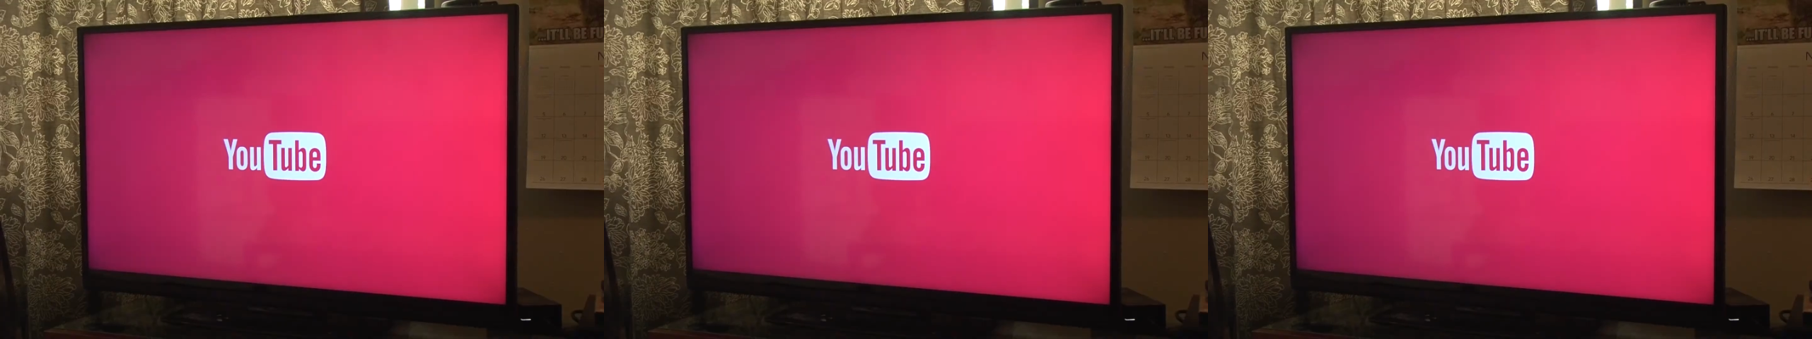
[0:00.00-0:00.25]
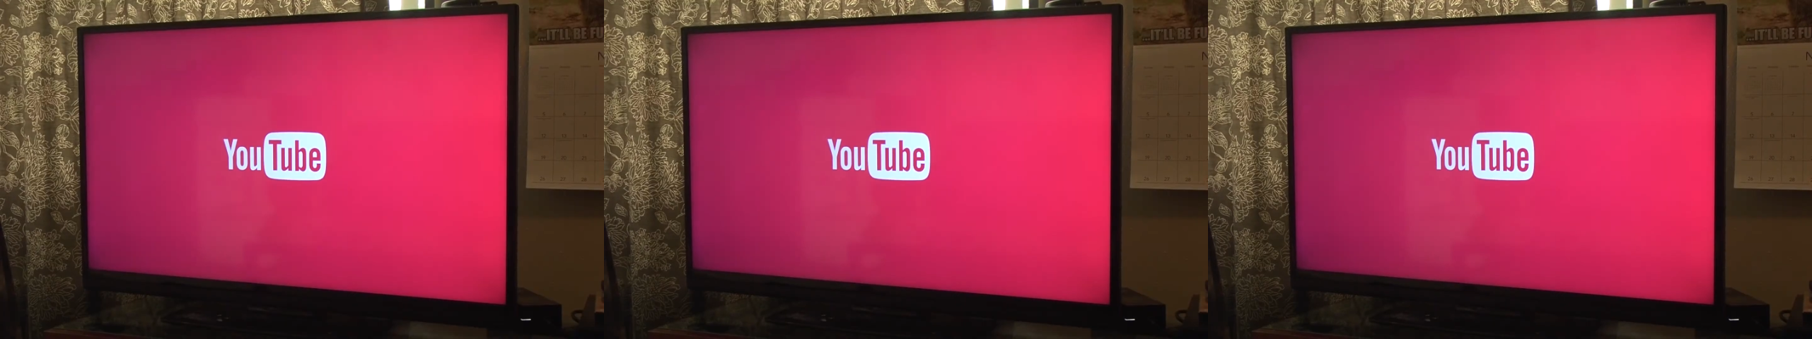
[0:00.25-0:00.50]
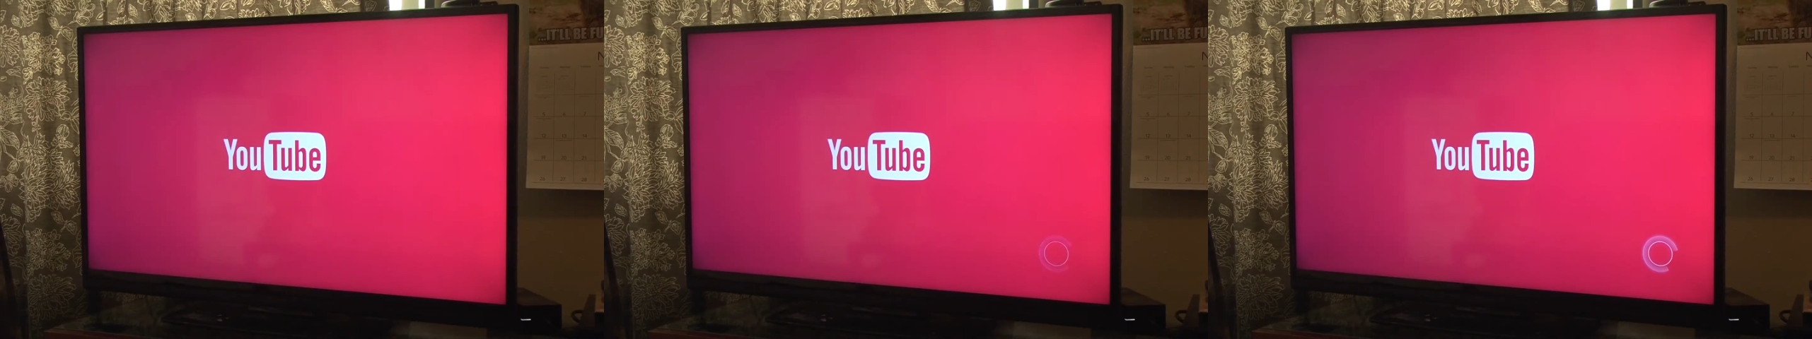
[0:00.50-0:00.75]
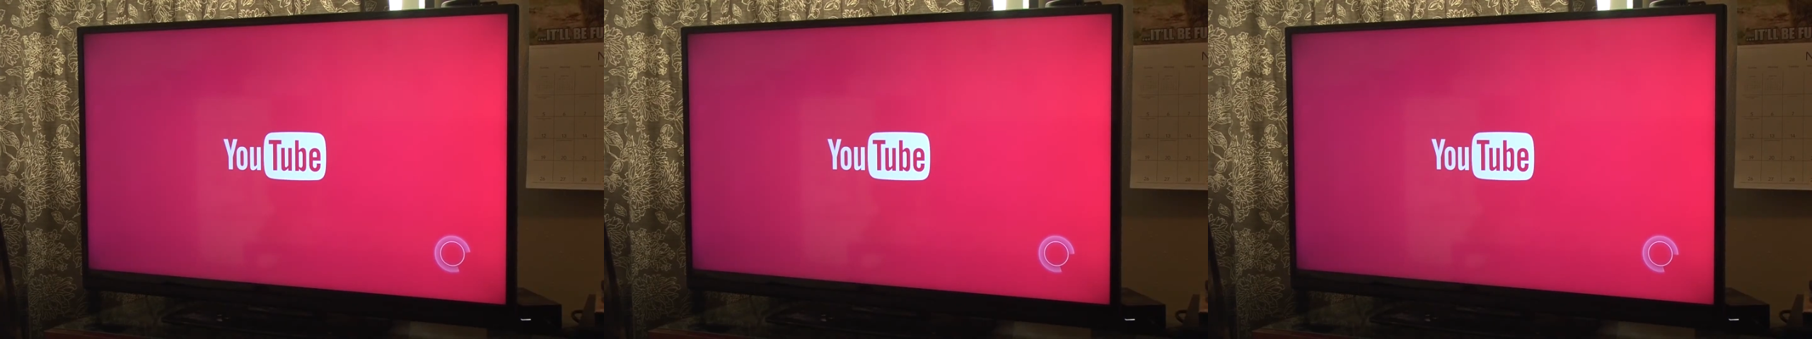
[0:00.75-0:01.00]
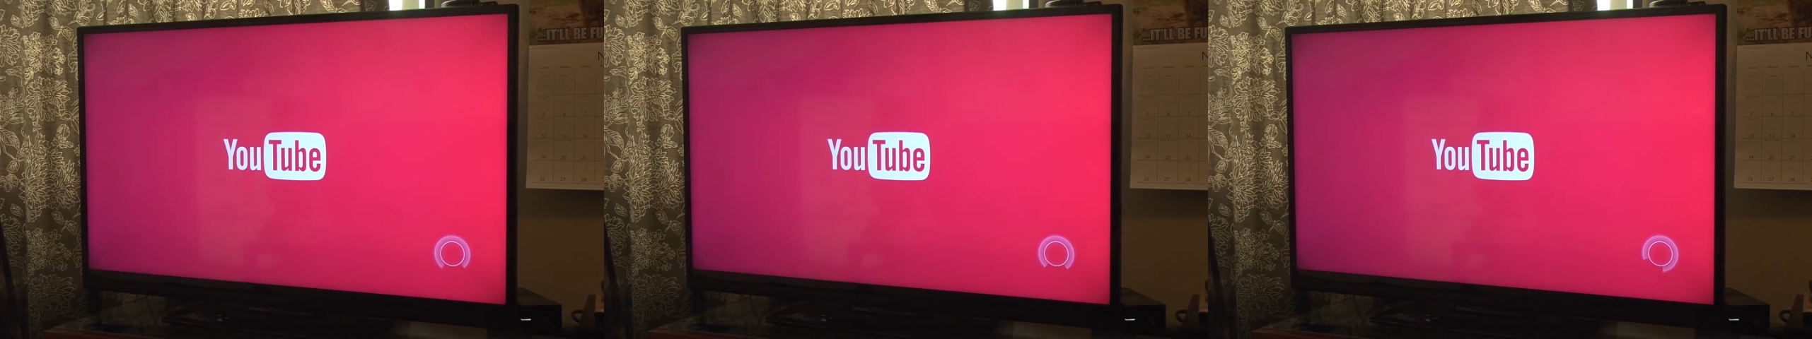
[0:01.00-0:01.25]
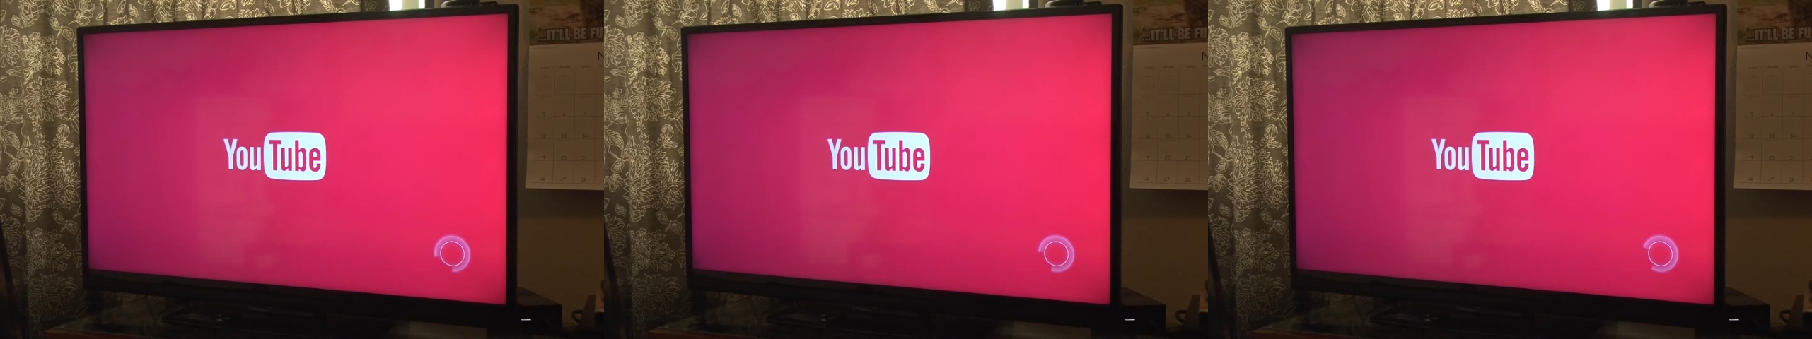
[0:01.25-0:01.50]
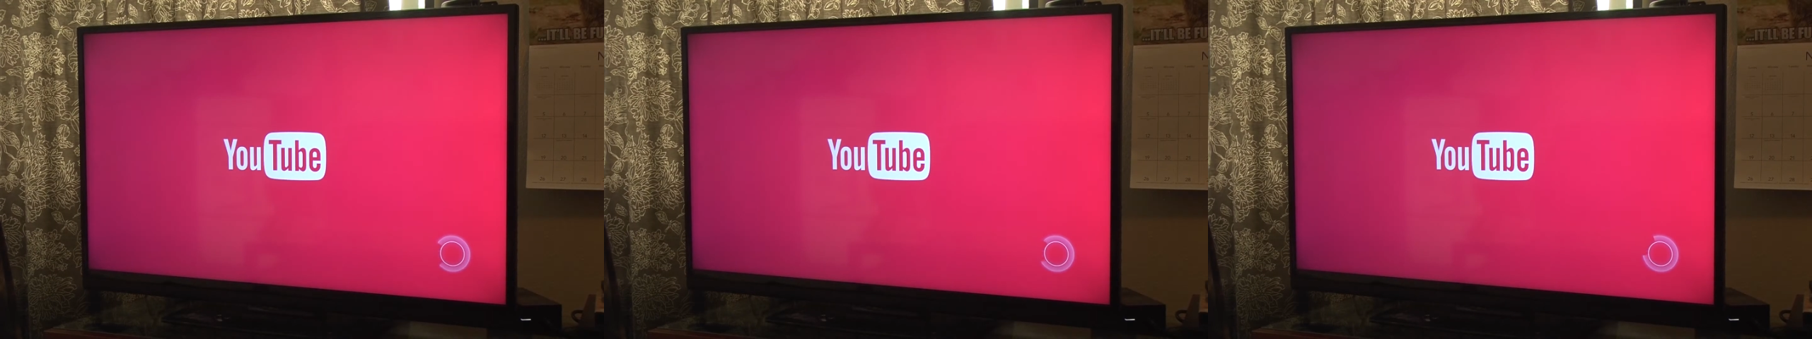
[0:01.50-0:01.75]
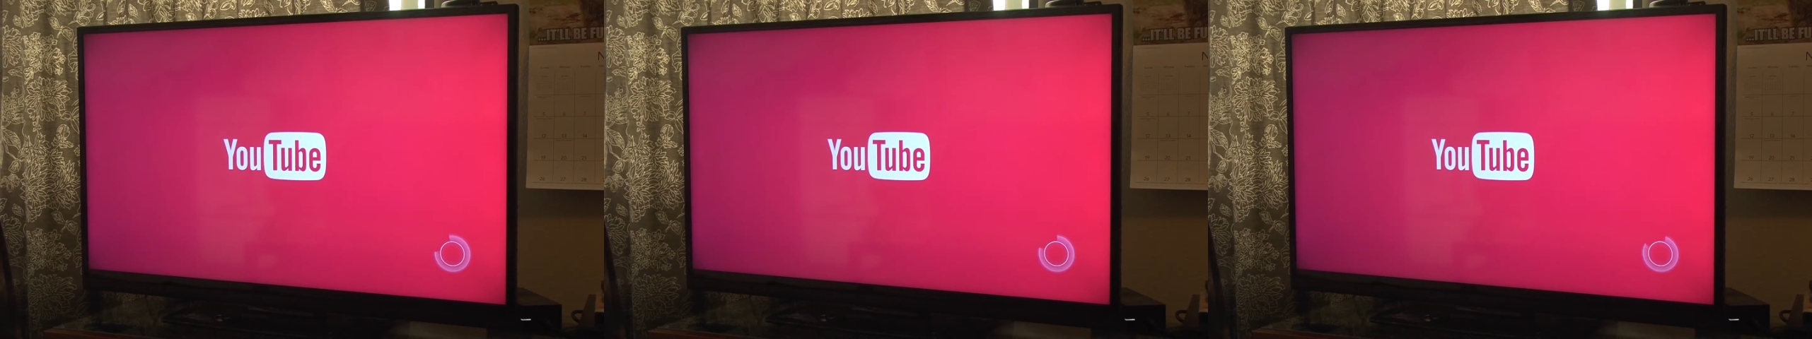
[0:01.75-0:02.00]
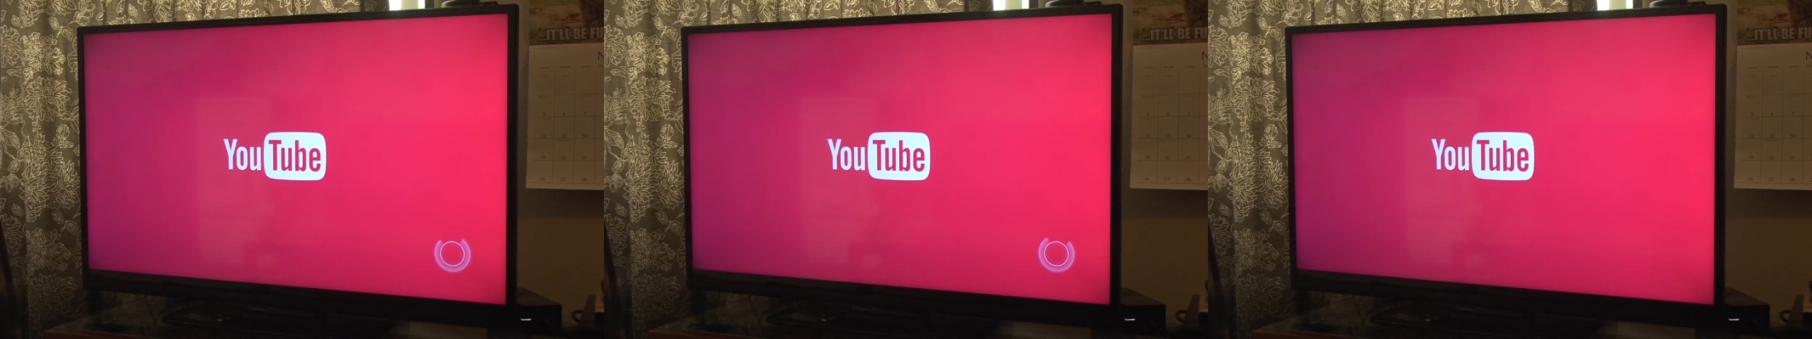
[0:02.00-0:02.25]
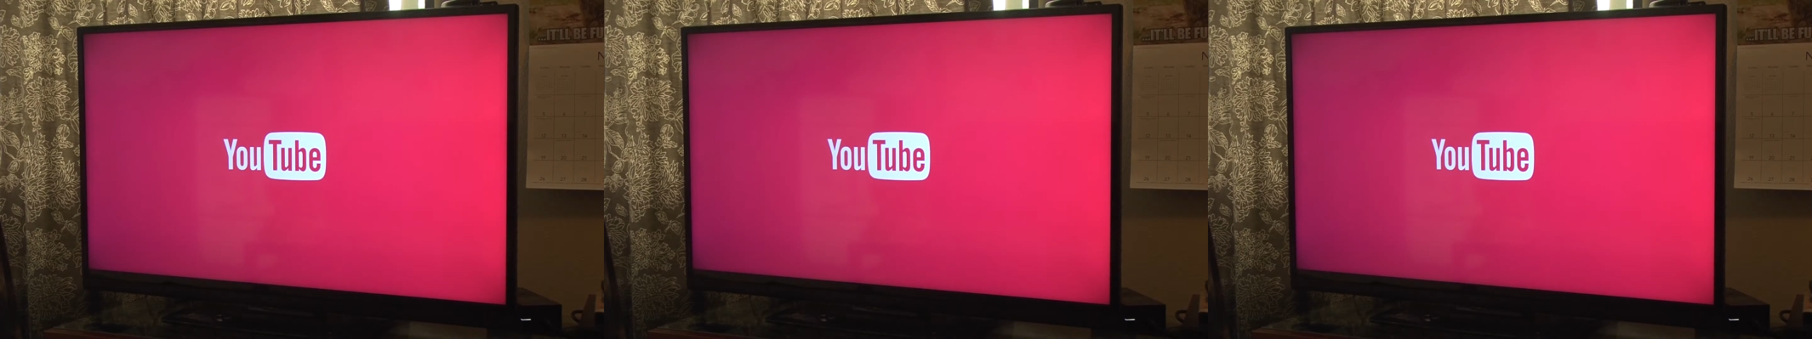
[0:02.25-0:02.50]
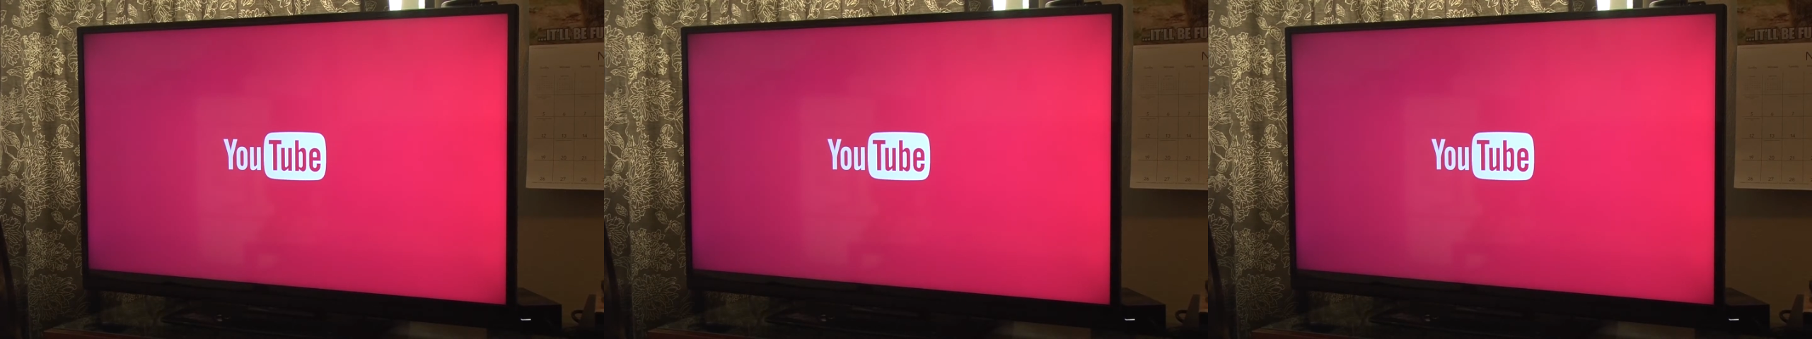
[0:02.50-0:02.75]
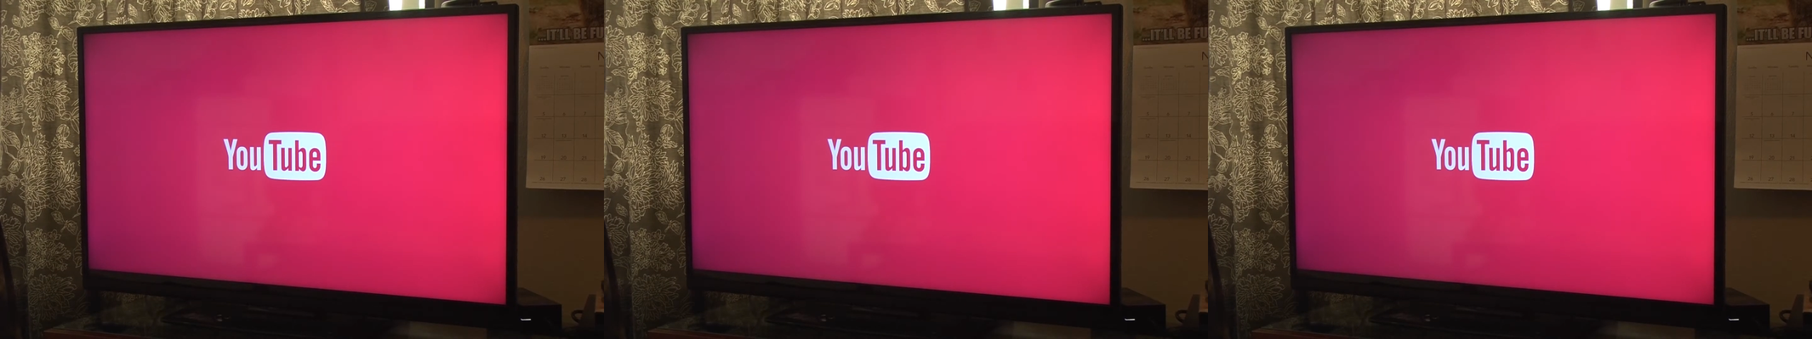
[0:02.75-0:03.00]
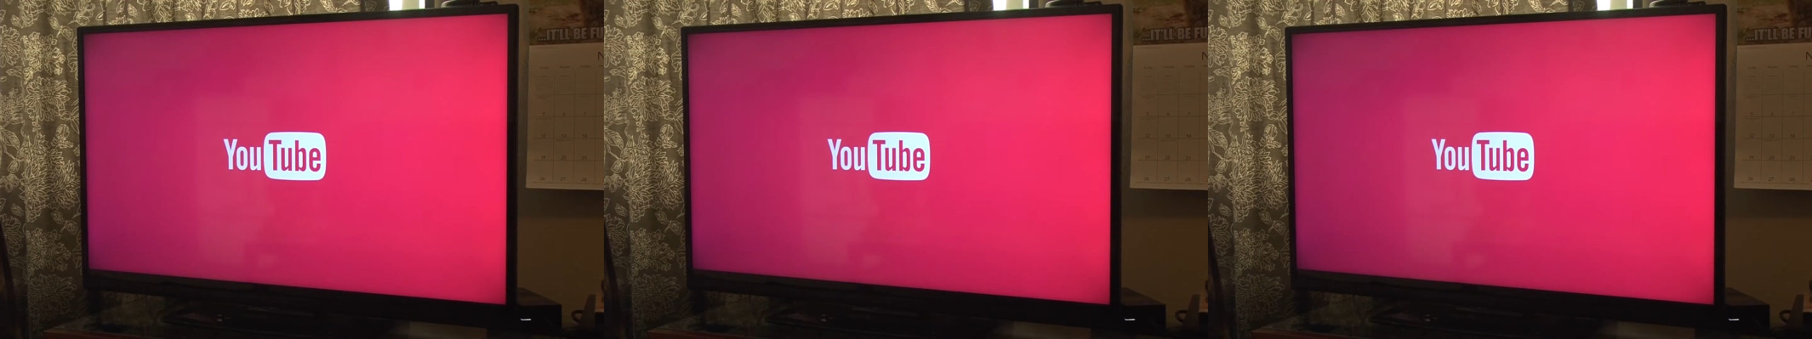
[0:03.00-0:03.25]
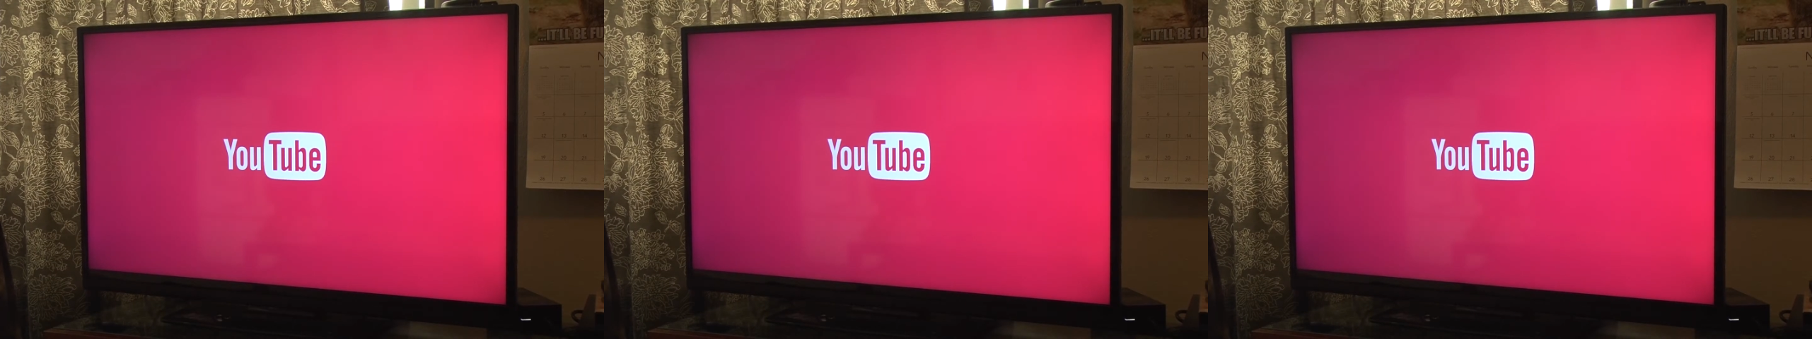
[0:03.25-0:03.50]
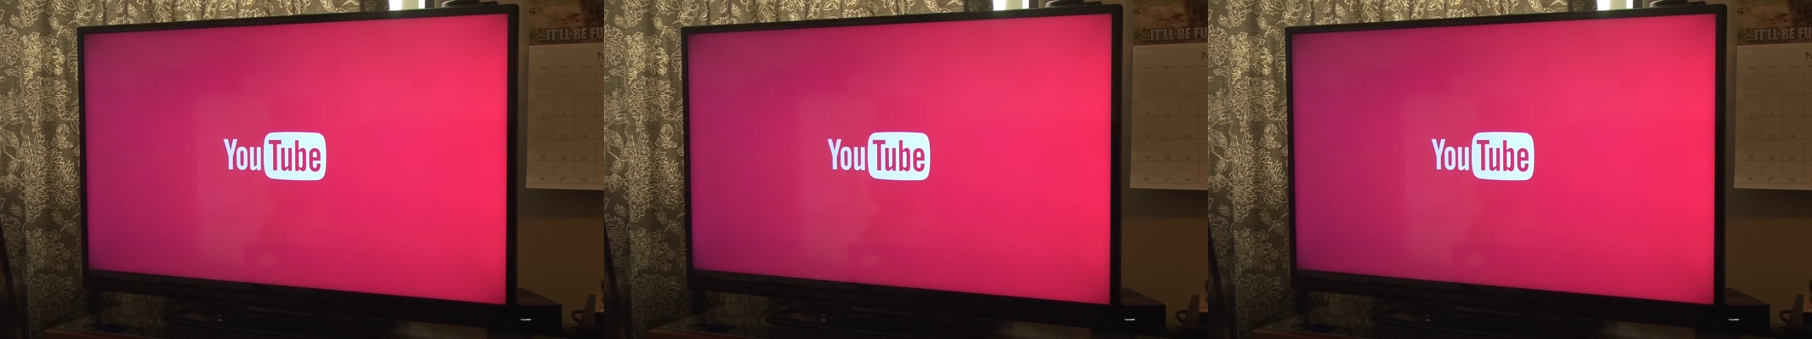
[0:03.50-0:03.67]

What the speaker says: [unreadable: no face in view]